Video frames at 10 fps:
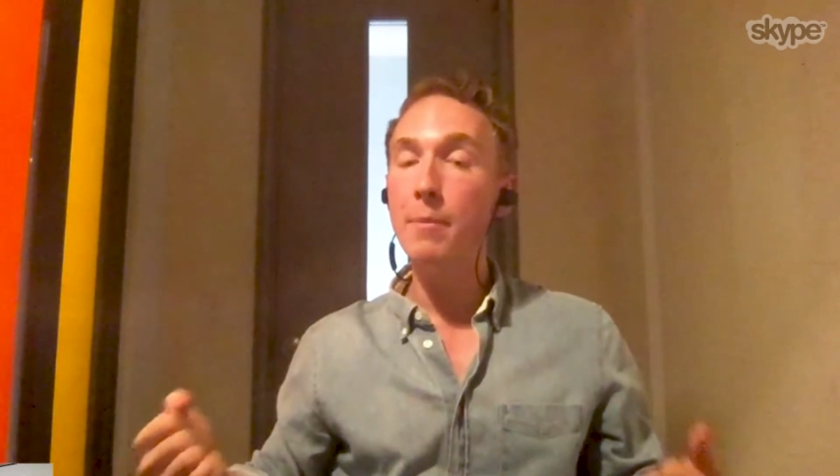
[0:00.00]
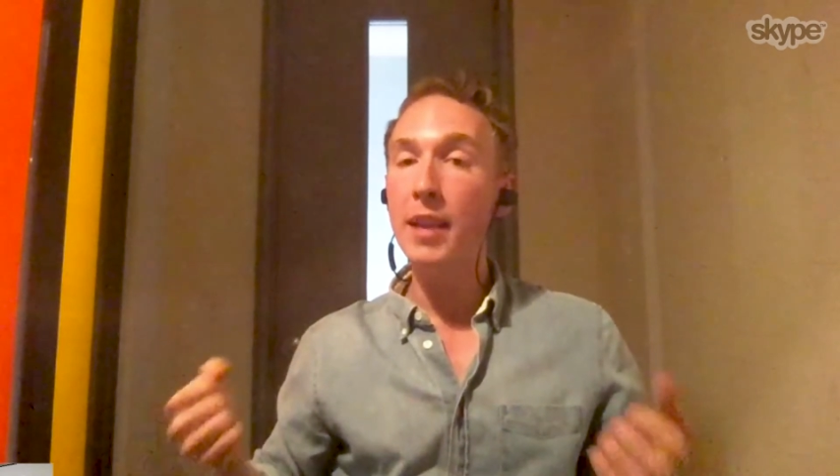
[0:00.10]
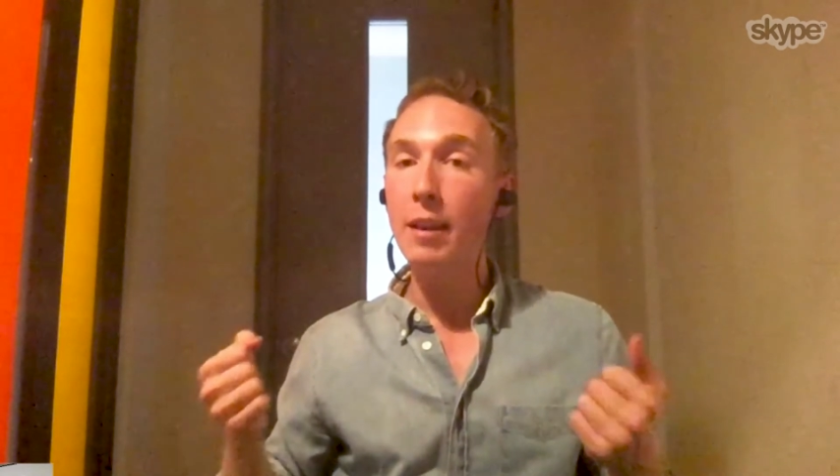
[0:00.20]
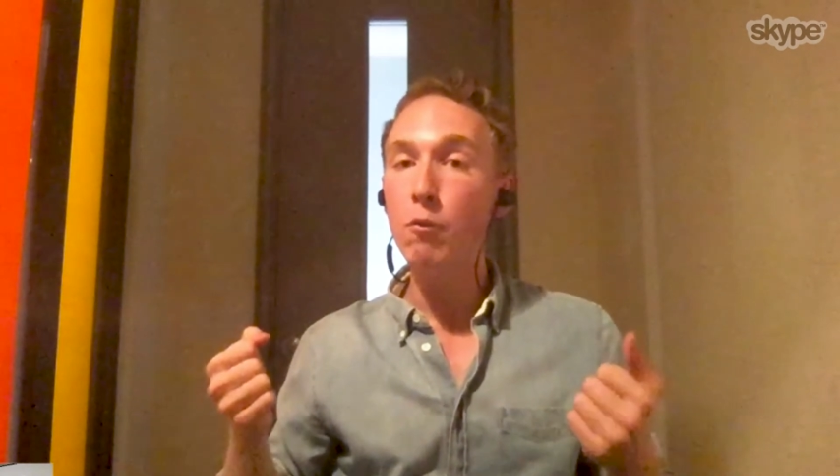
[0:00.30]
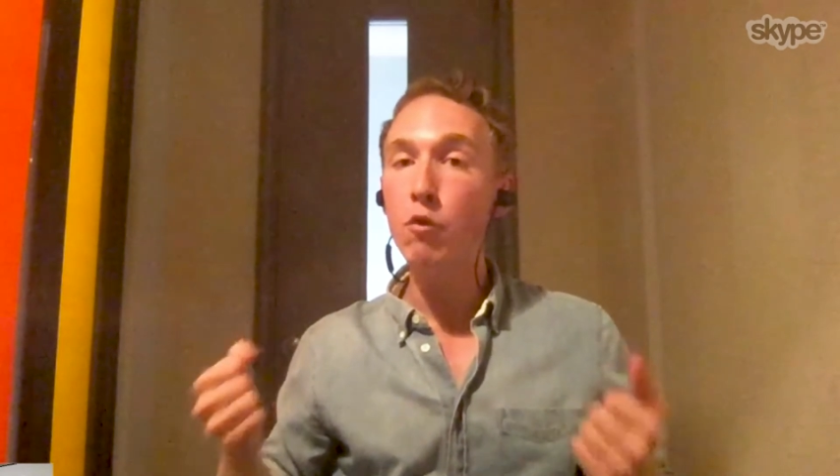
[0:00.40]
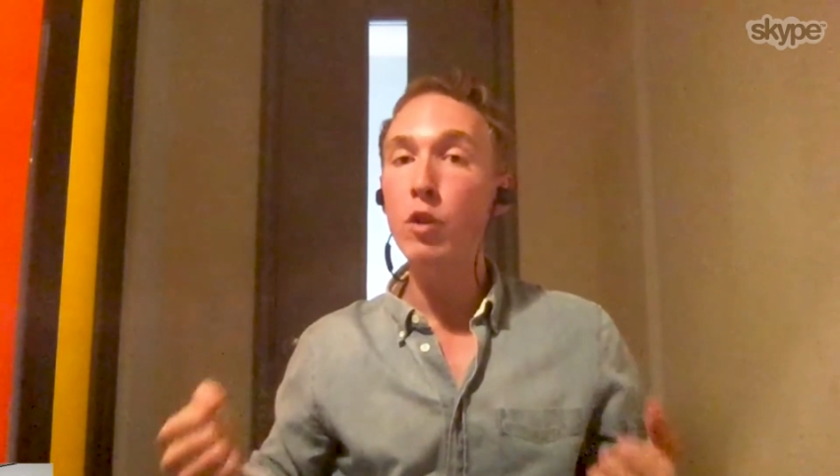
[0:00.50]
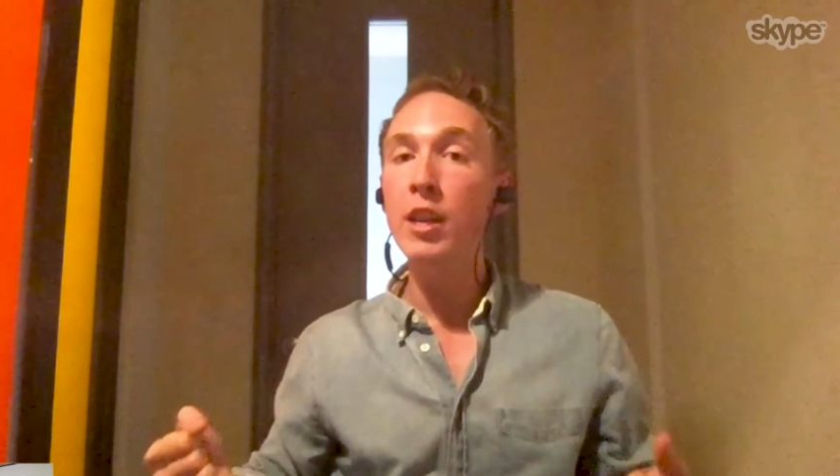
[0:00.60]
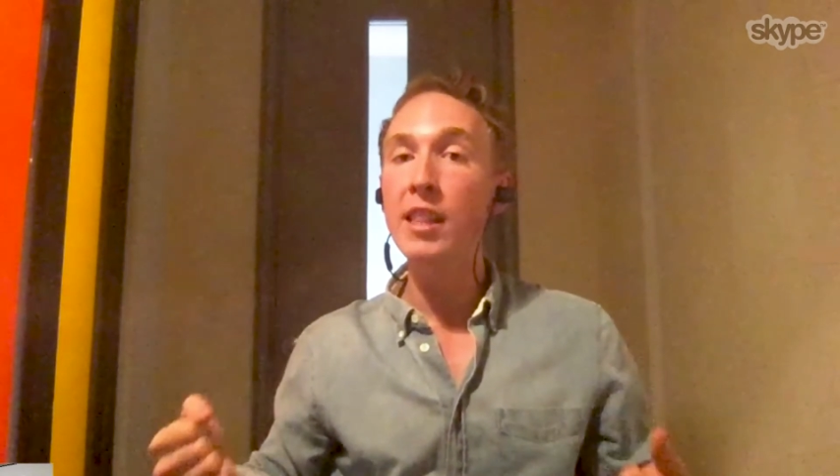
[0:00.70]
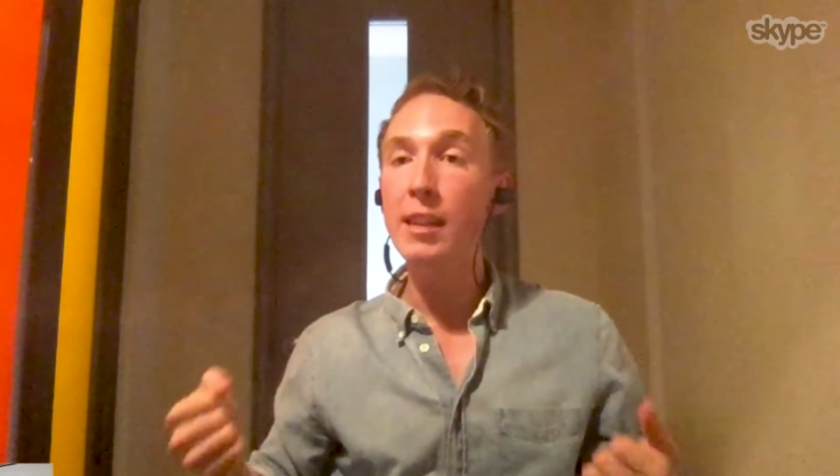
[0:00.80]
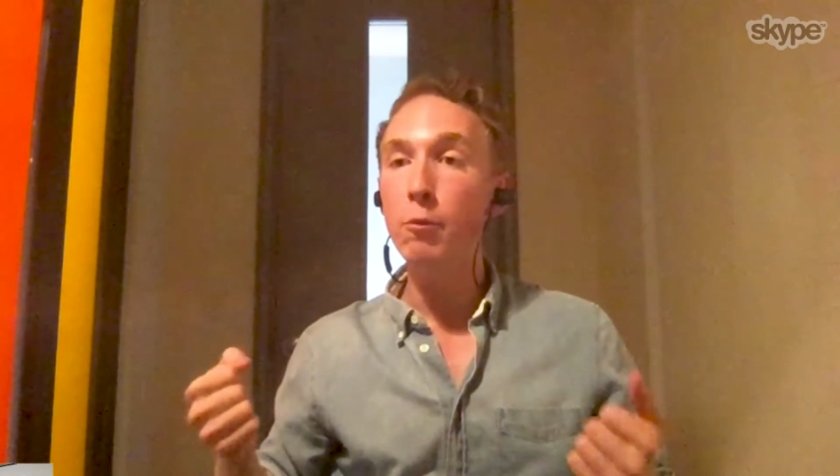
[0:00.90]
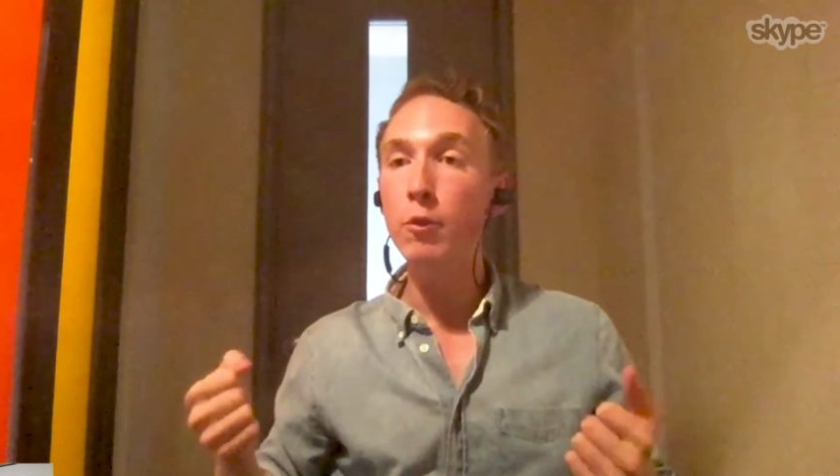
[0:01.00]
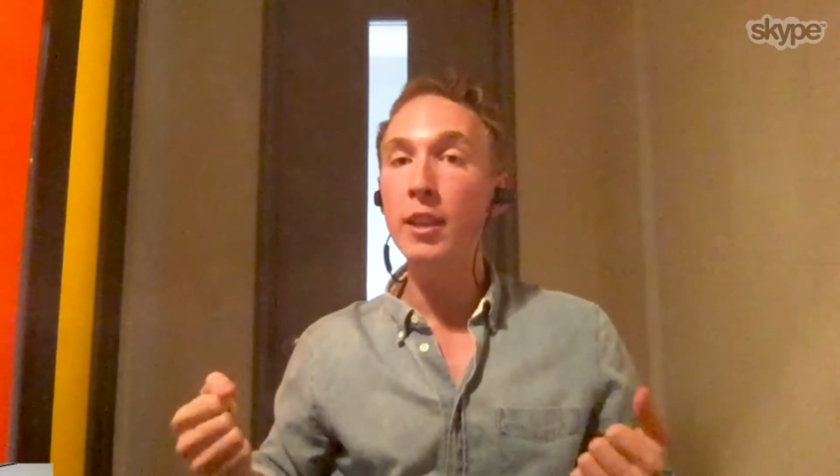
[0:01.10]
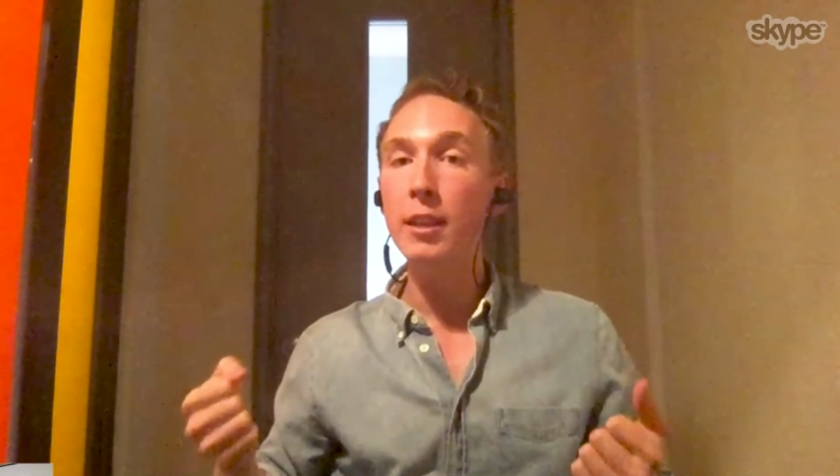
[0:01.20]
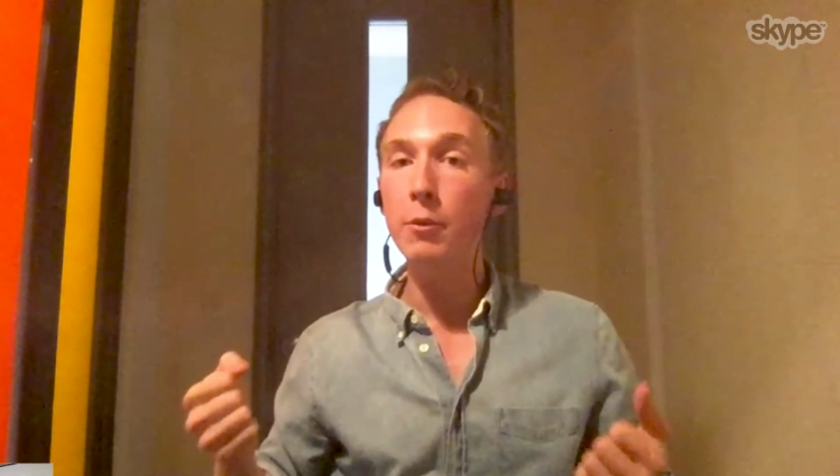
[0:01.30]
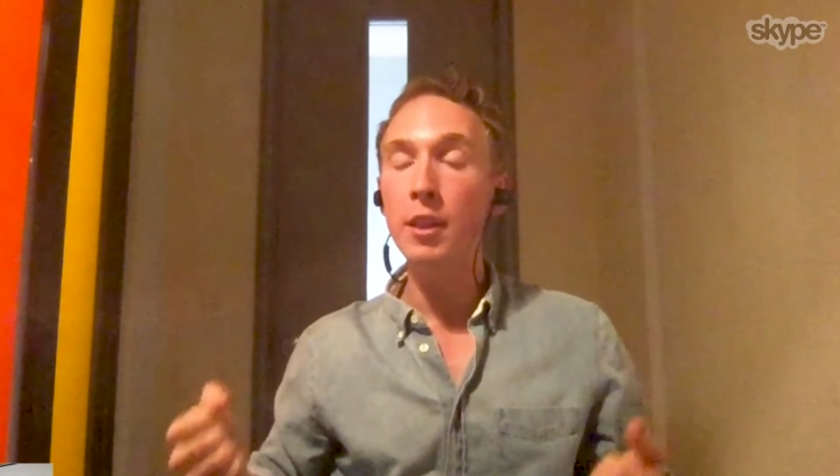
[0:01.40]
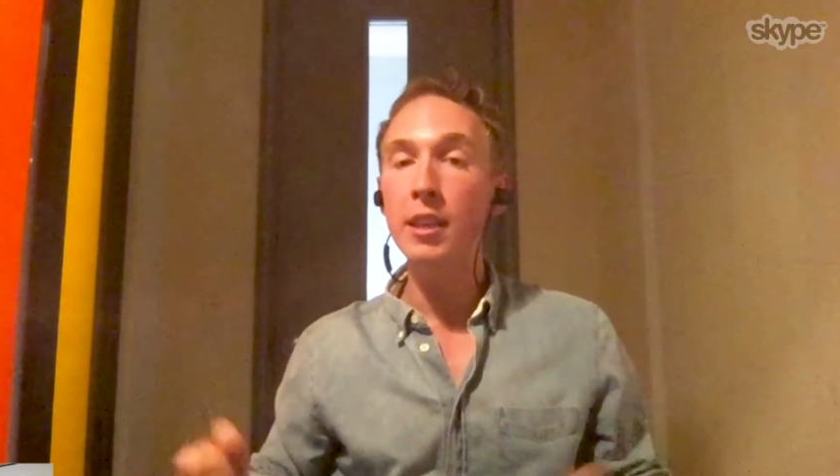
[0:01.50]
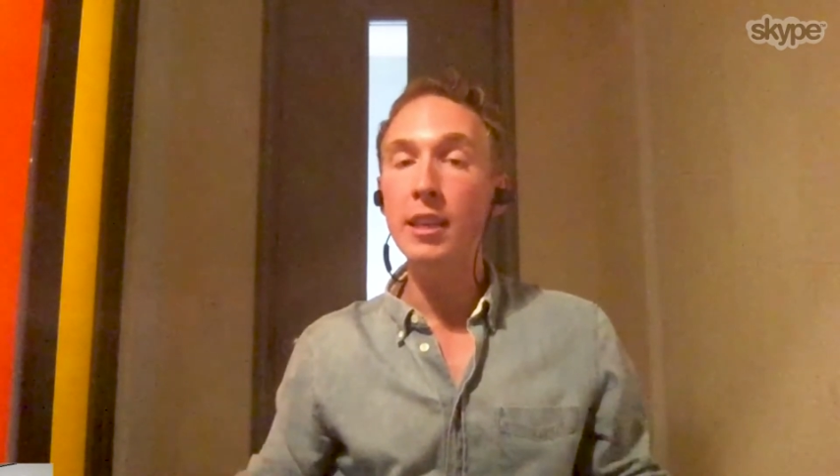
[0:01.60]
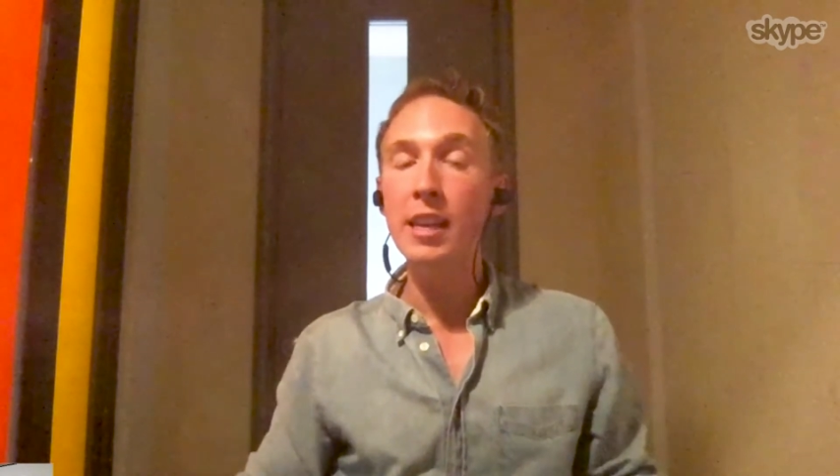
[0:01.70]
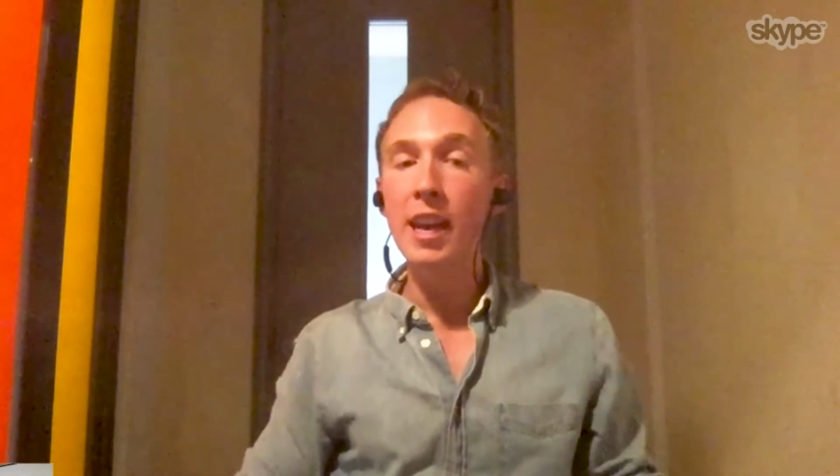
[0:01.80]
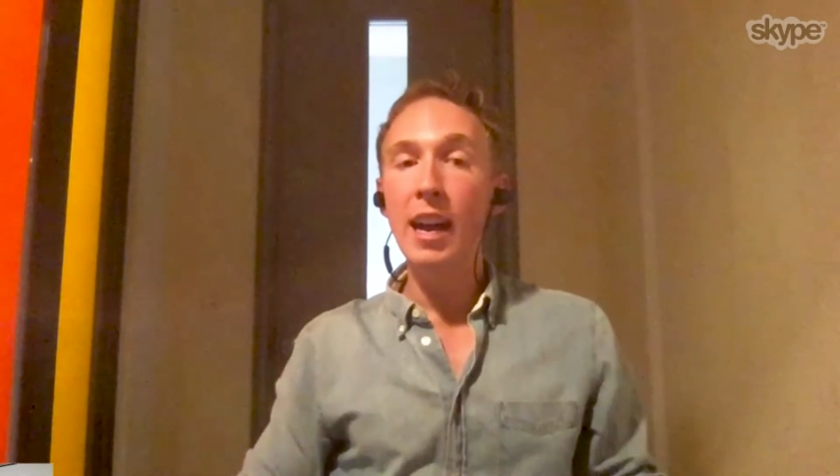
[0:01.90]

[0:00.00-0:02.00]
that can really, really, really